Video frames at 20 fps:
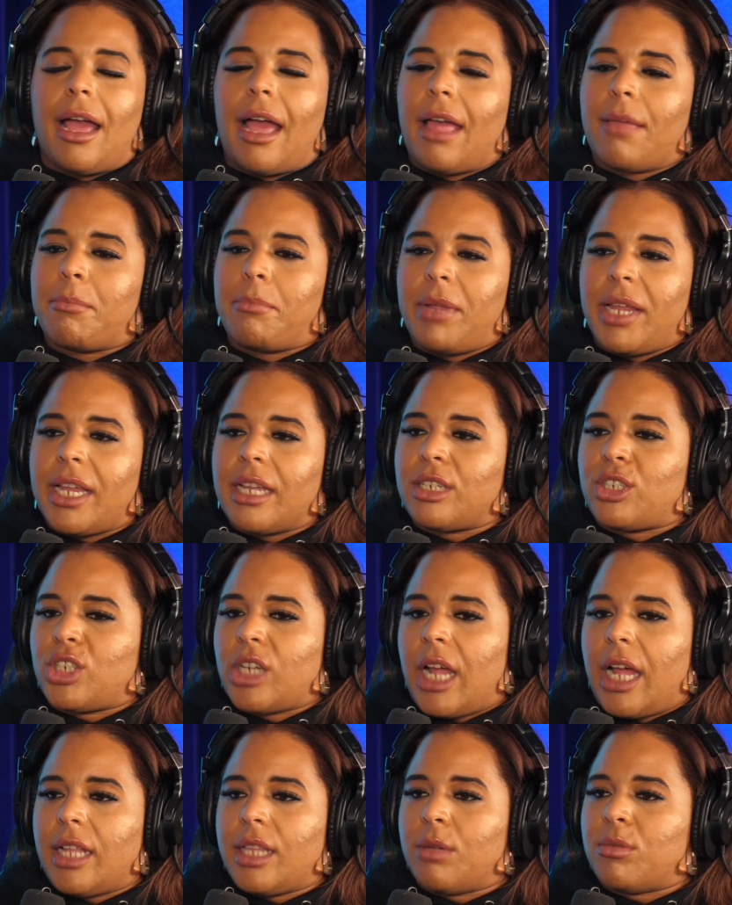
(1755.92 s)
Being a
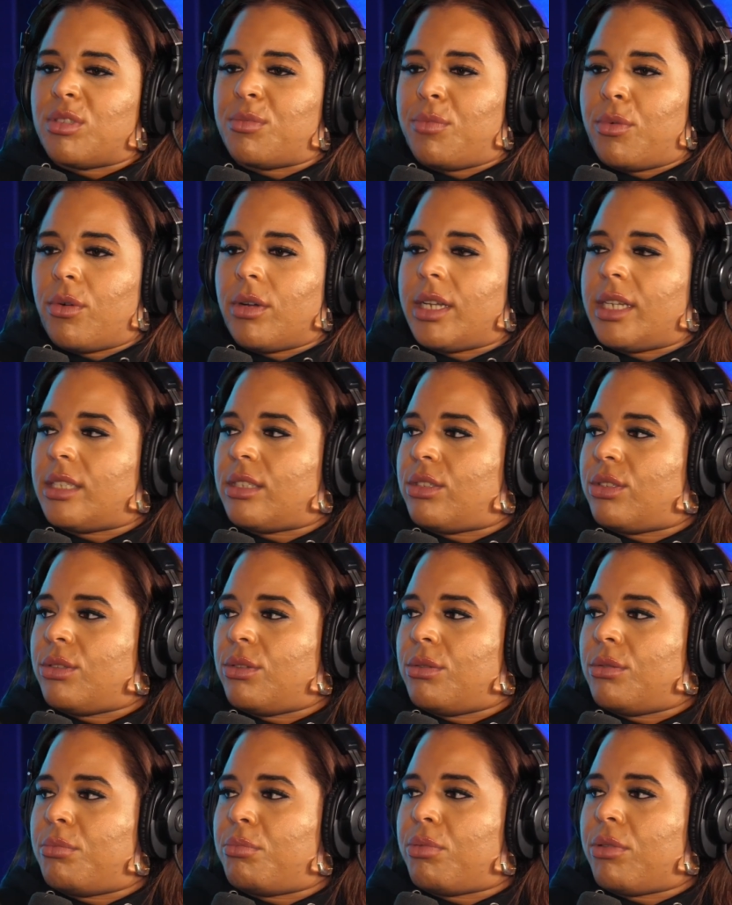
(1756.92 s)
child that was born
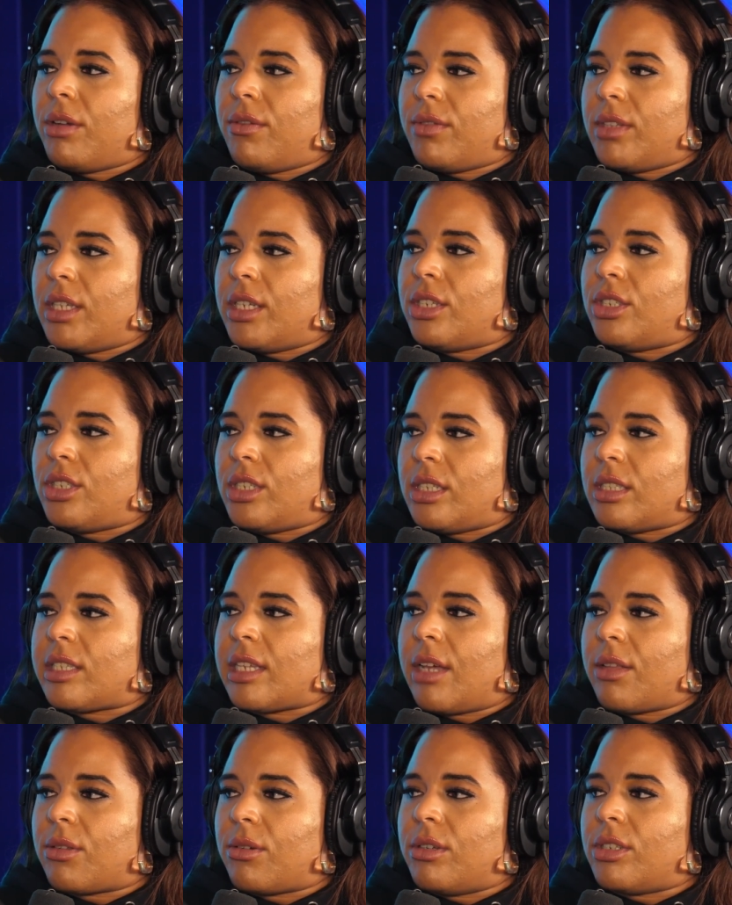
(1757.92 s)
into privilege in
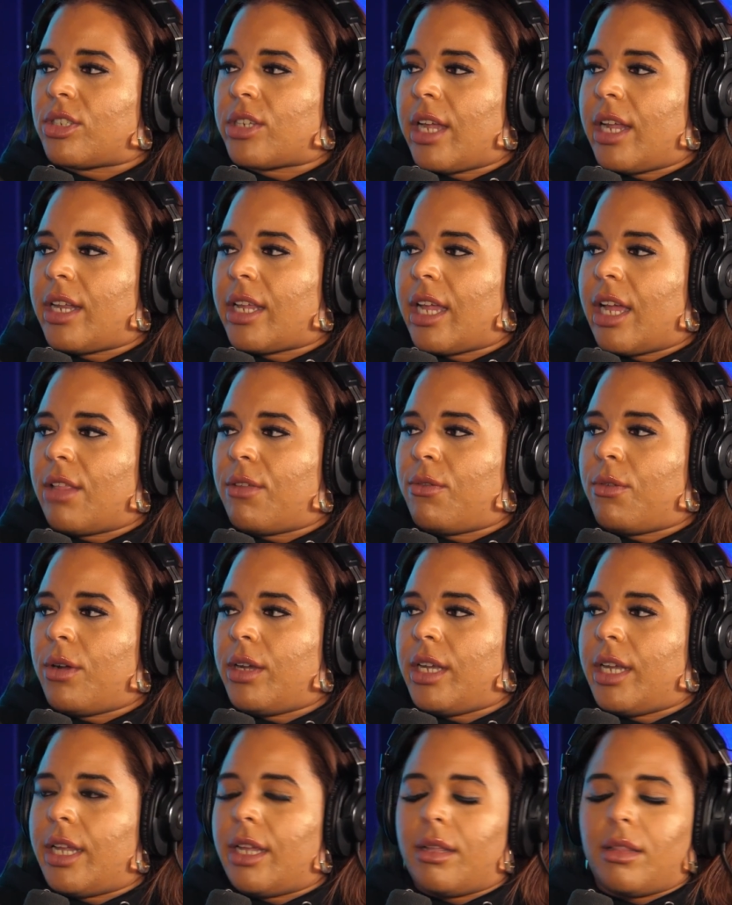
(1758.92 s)
South Orange County,
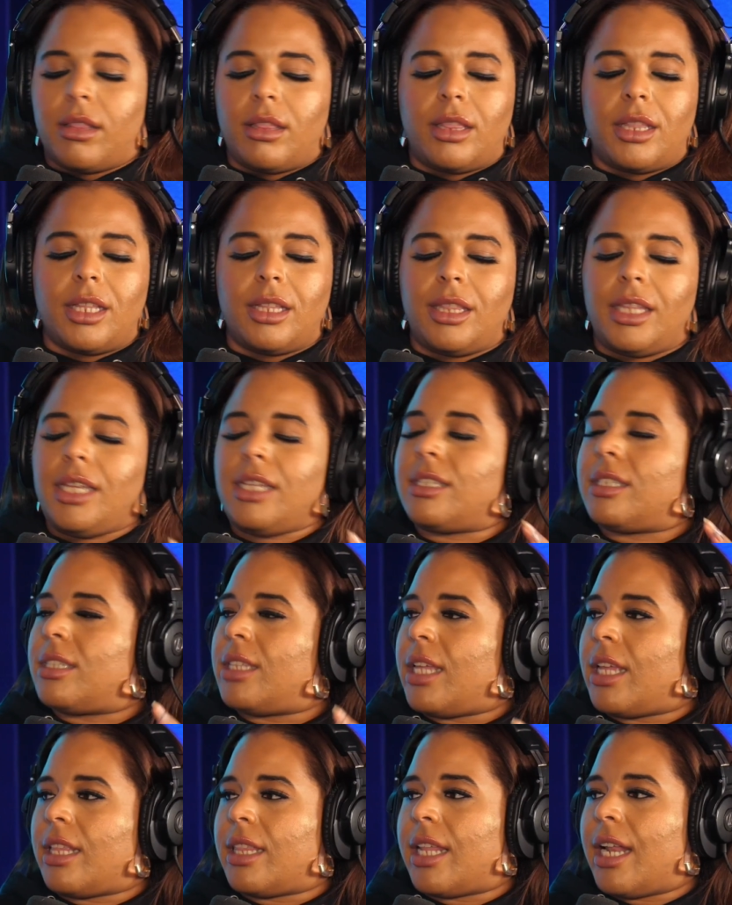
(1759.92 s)
California, the least
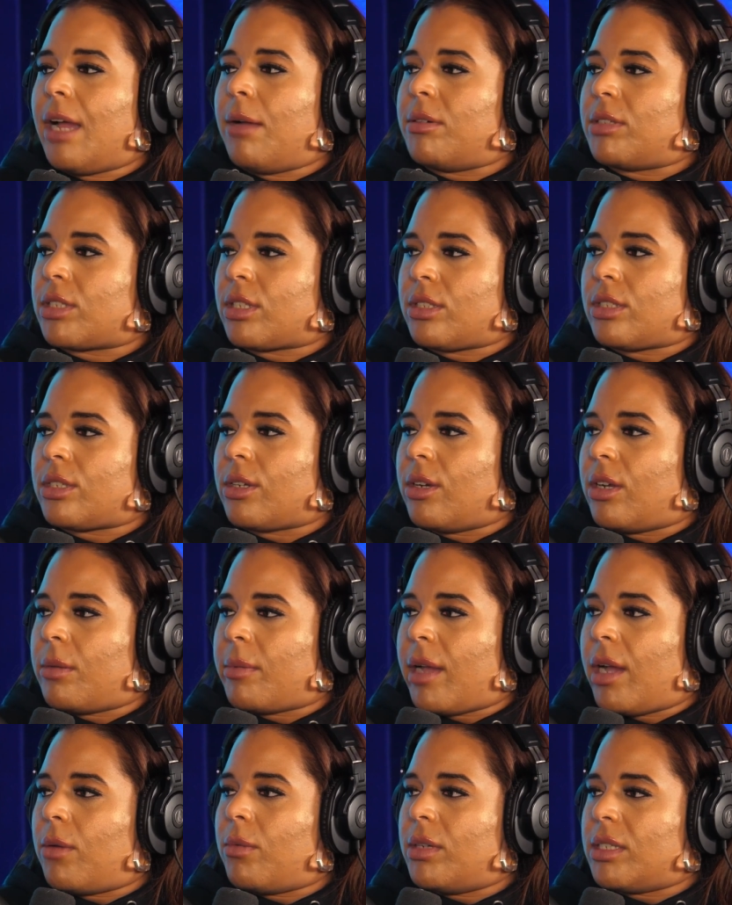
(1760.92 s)
thing that I was concerned
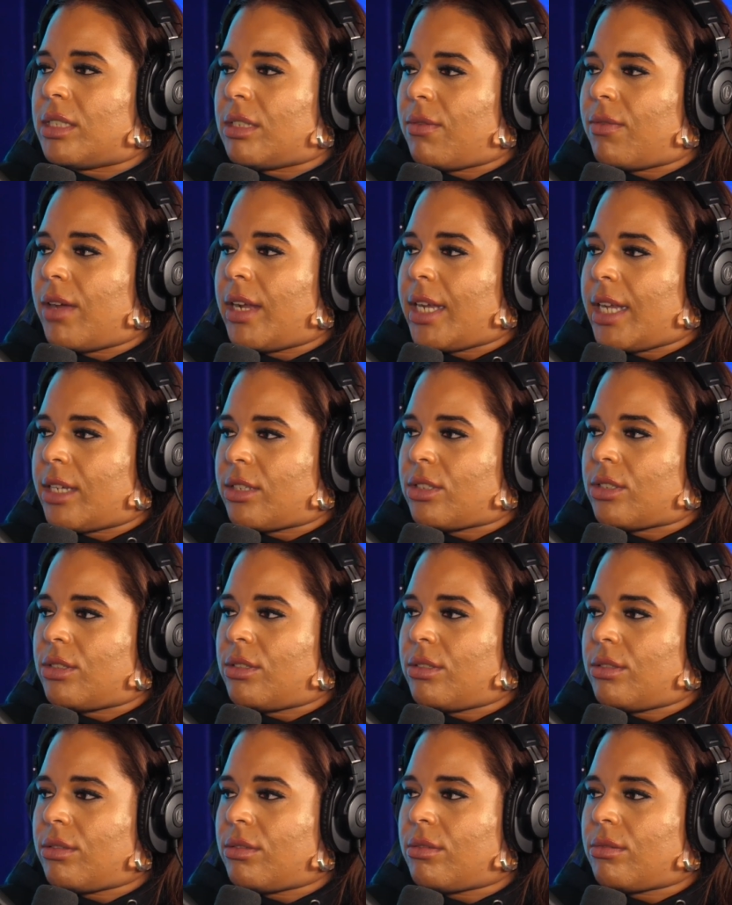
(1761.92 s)
about was the
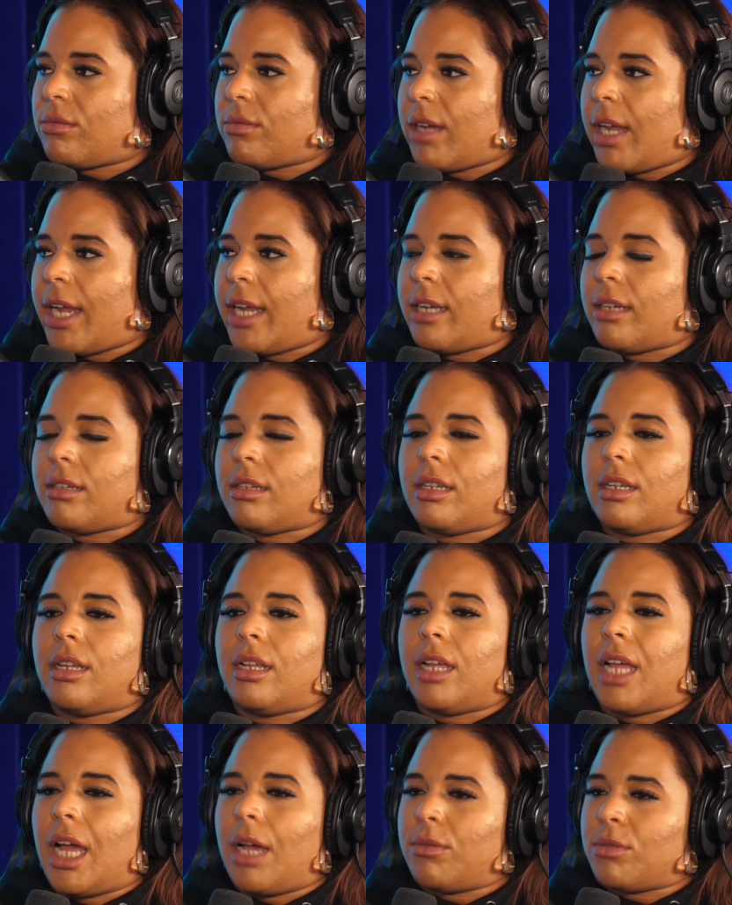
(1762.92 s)
financial, right?
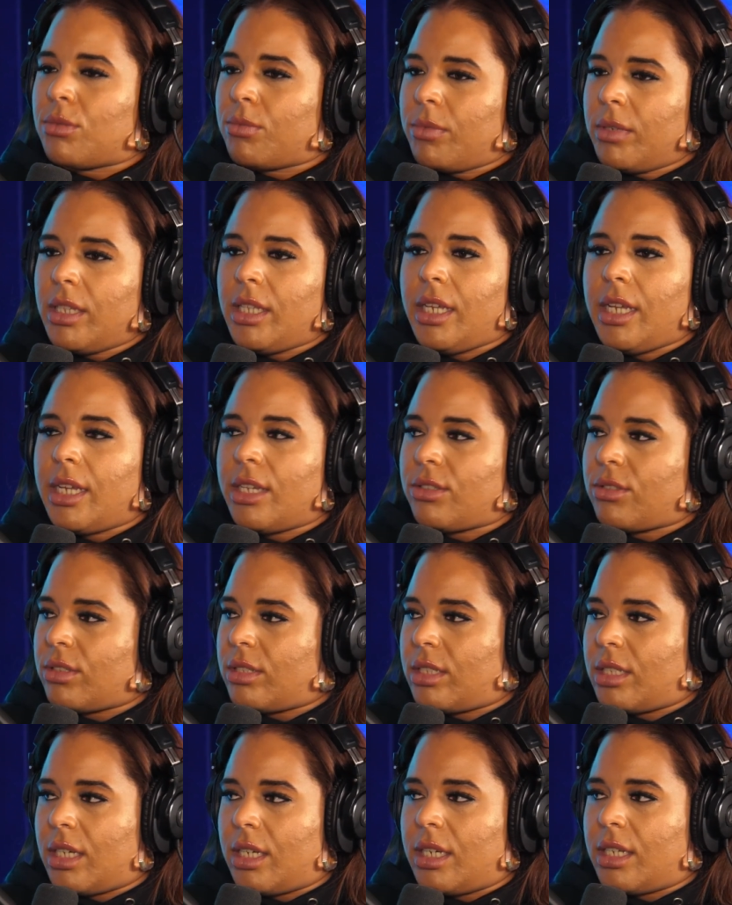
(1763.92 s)
I was really
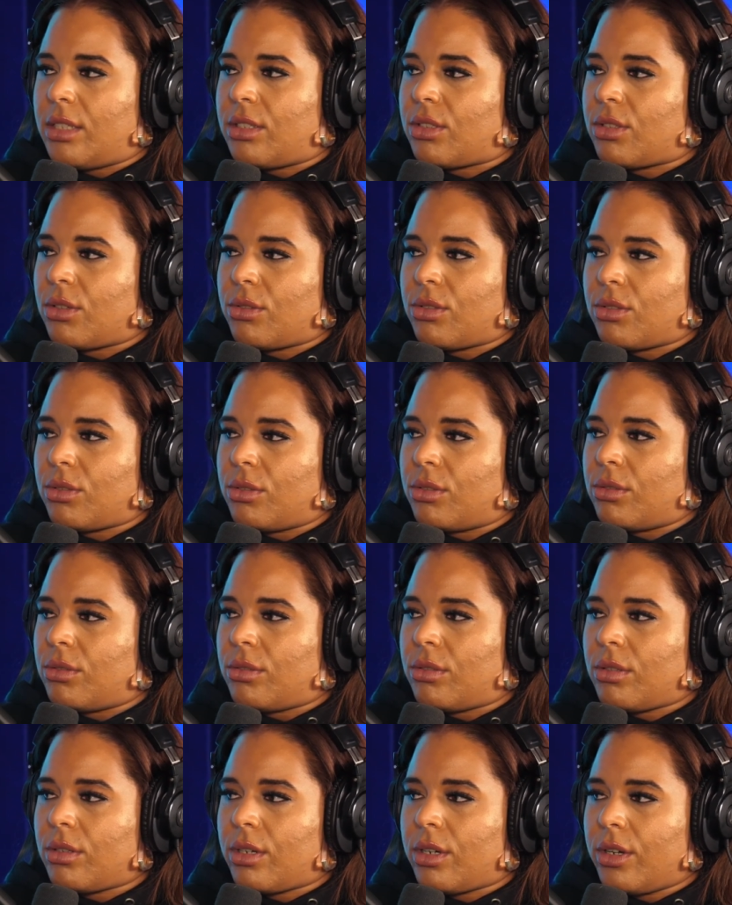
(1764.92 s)
interested in social
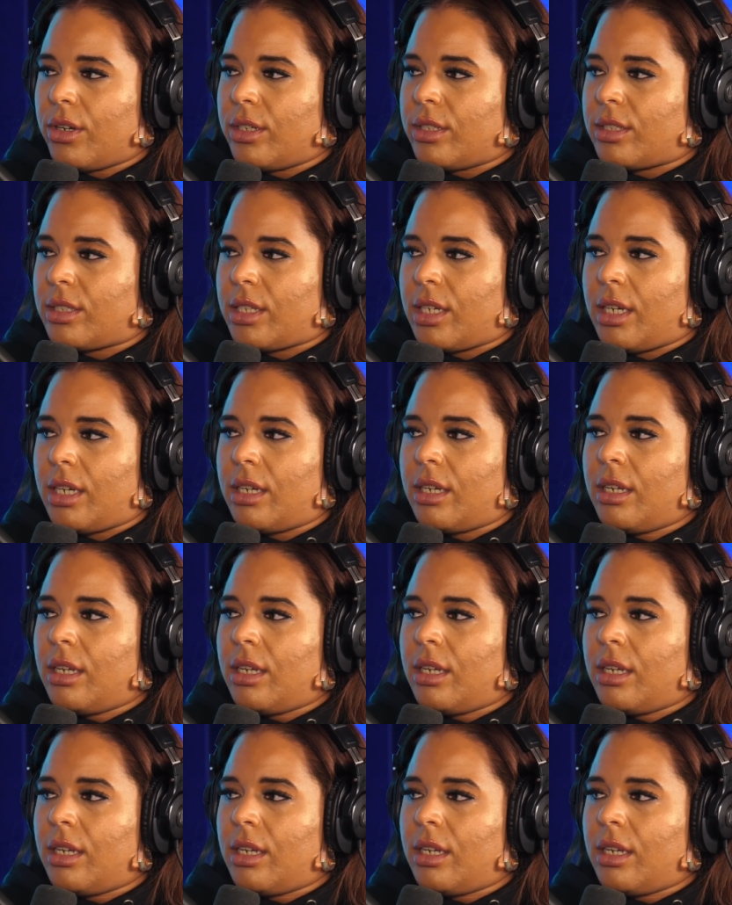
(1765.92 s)
currency,